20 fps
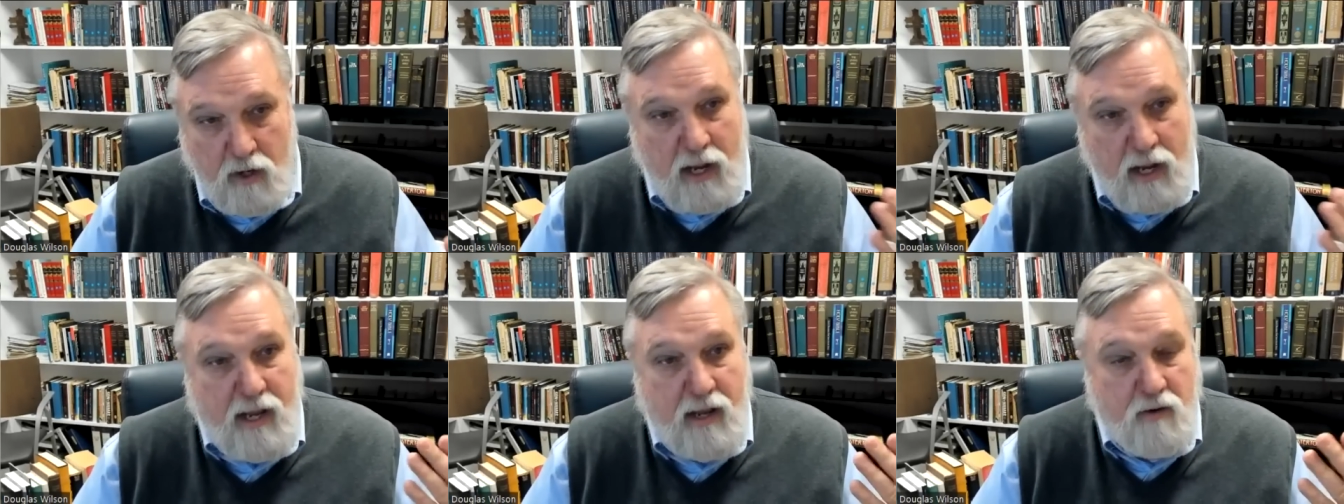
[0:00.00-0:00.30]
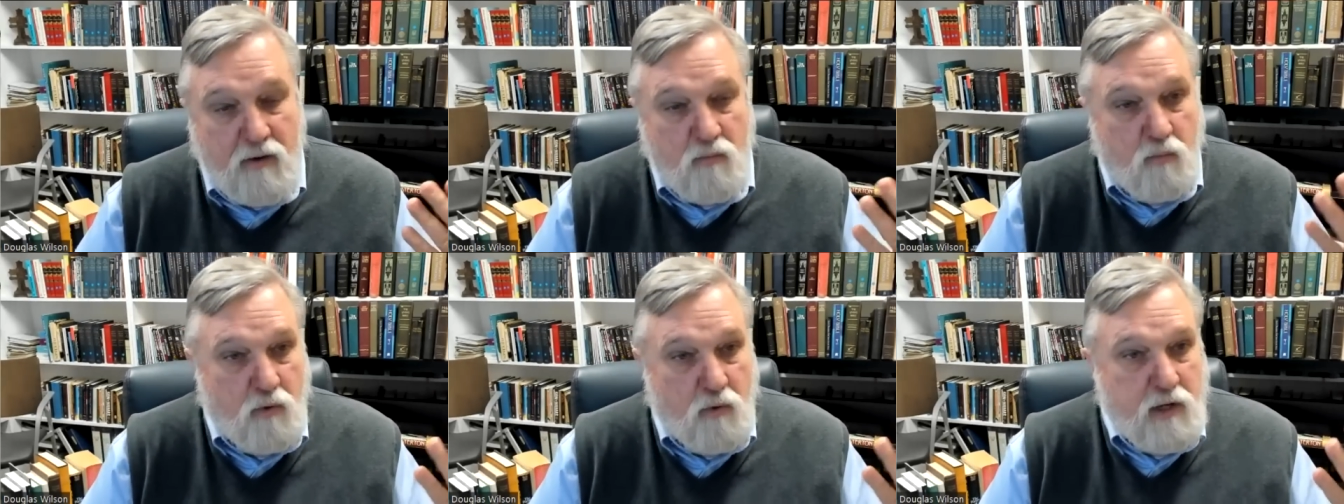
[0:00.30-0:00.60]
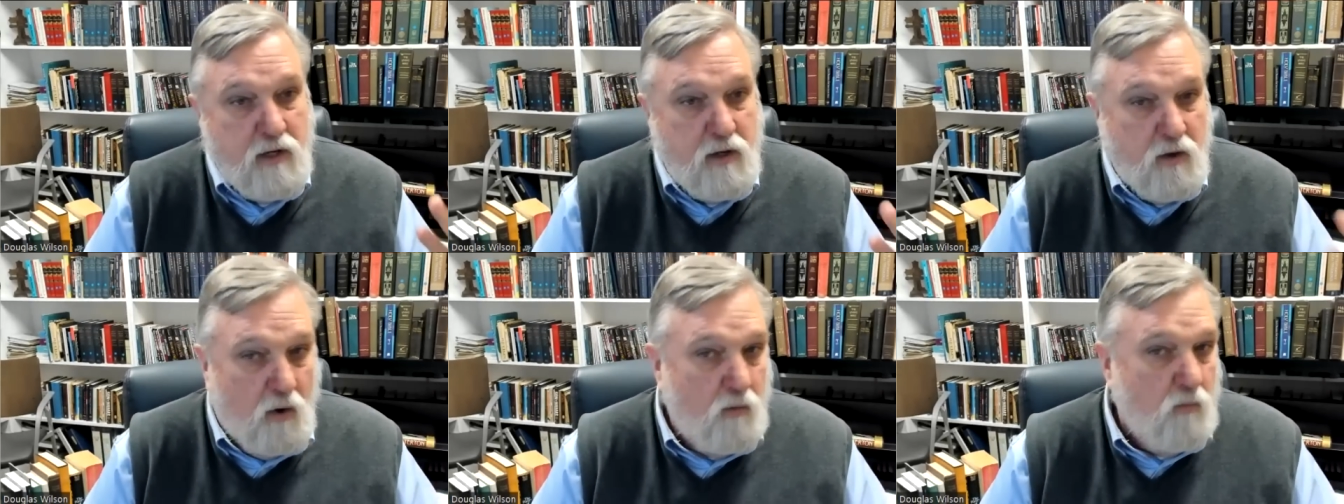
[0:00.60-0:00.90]
and we
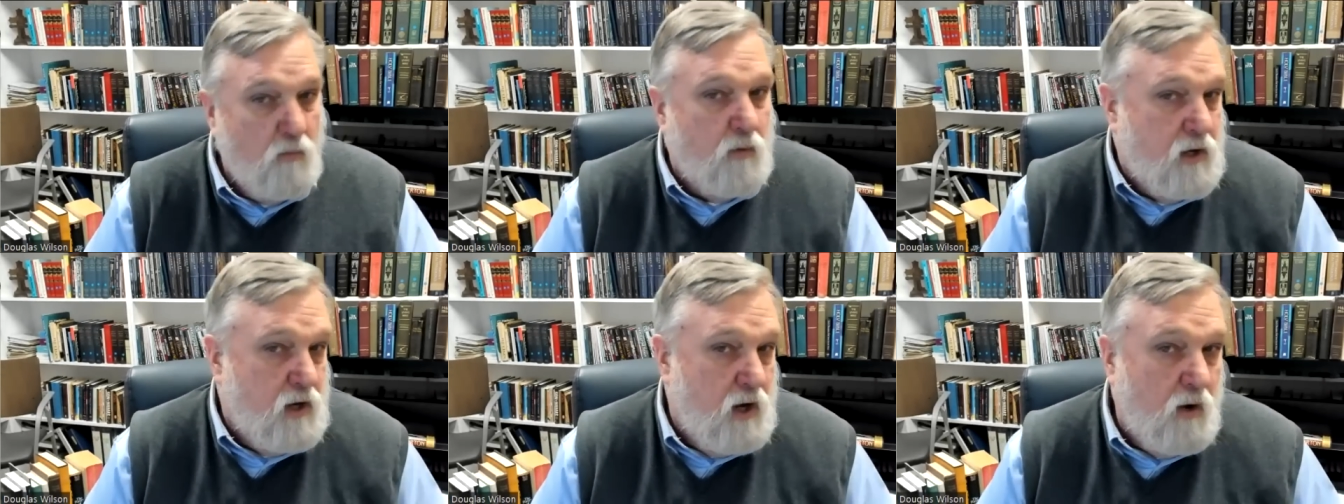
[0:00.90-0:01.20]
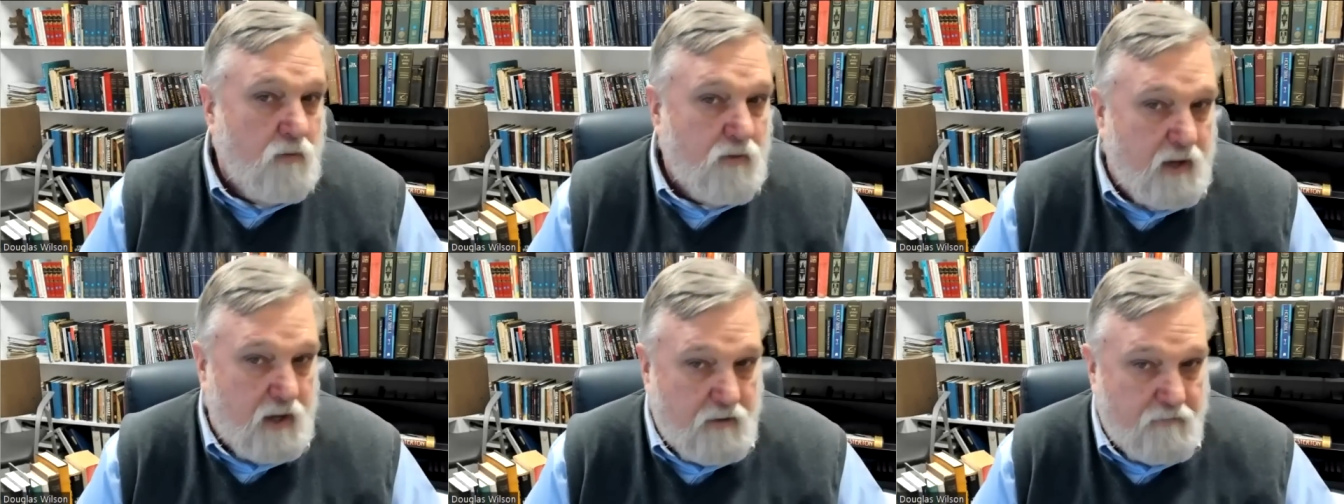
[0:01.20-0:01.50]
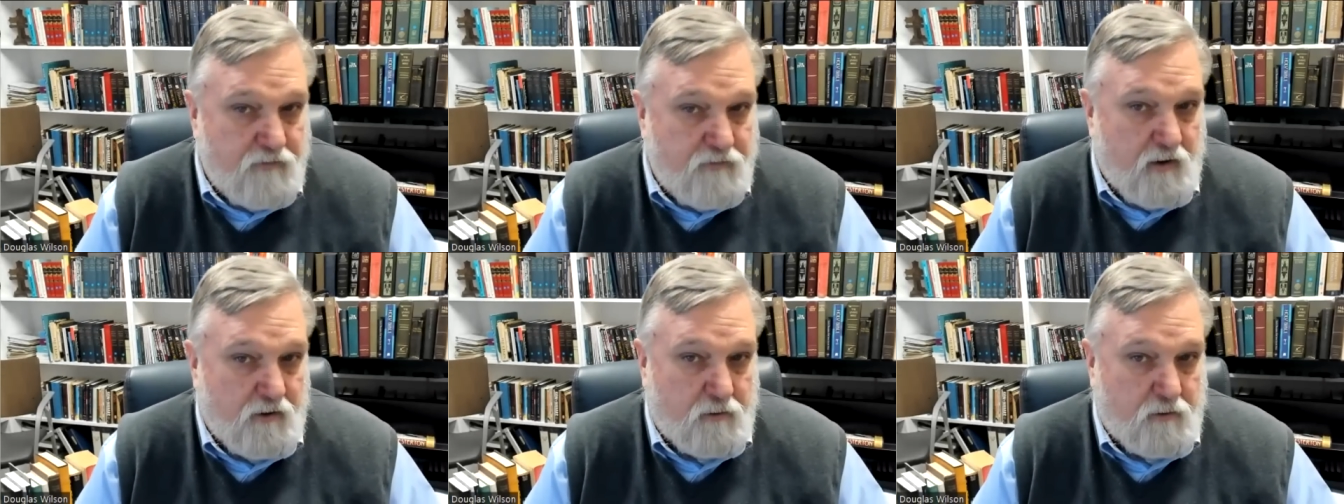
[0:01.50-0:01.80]
know we know that he
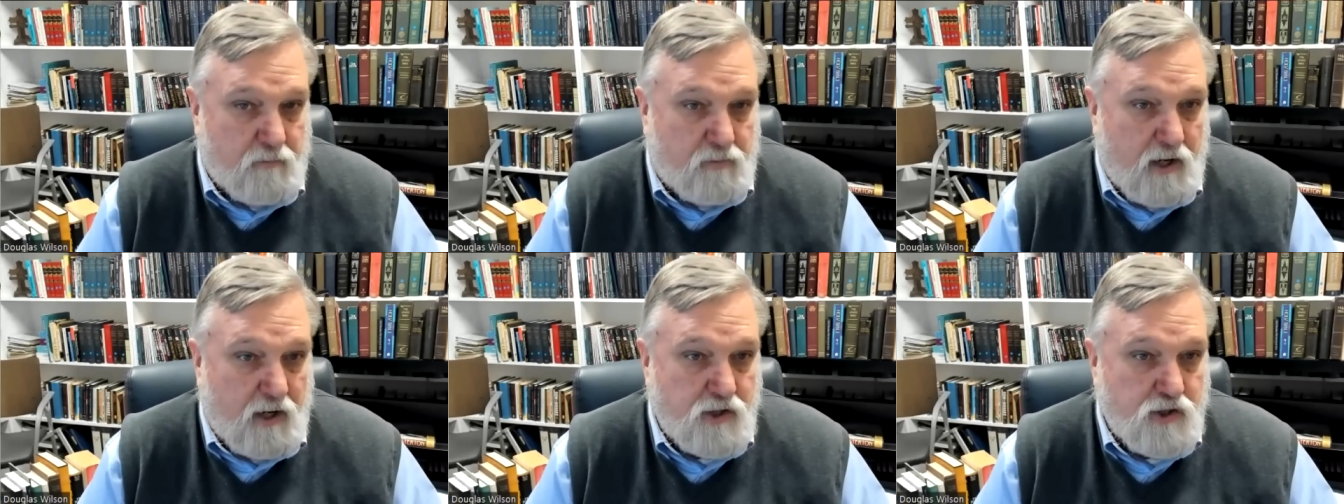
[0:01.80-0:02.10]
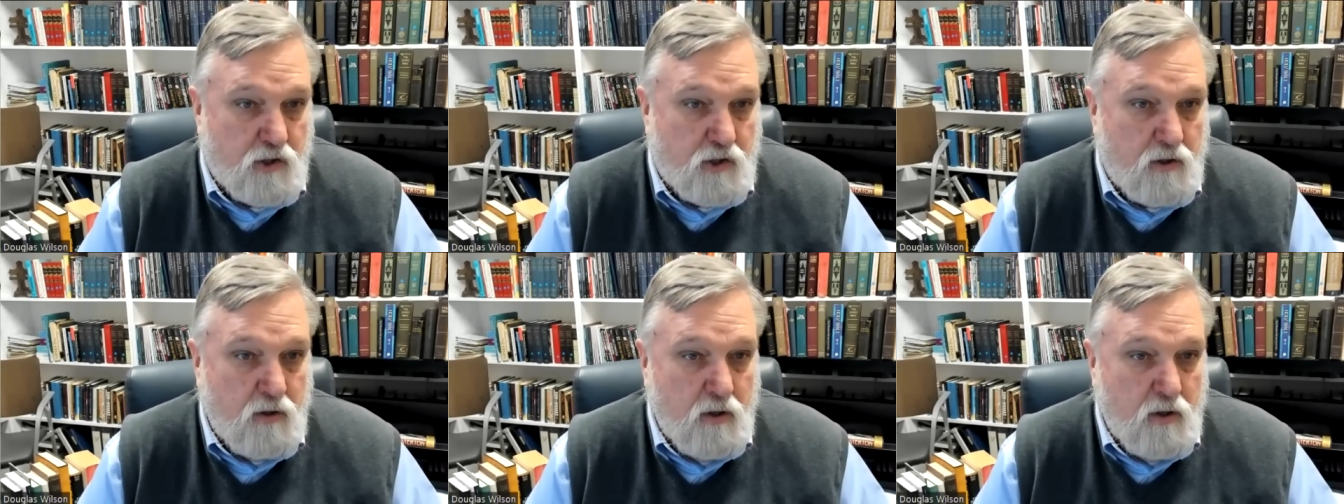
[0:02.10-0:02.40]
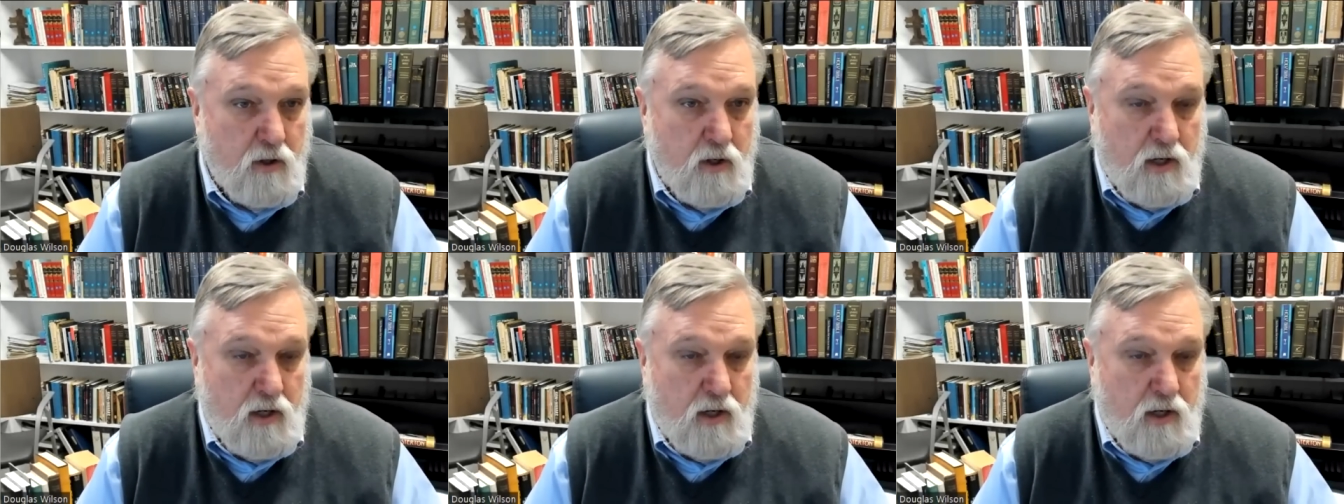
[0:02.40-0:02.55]
felt the pressure.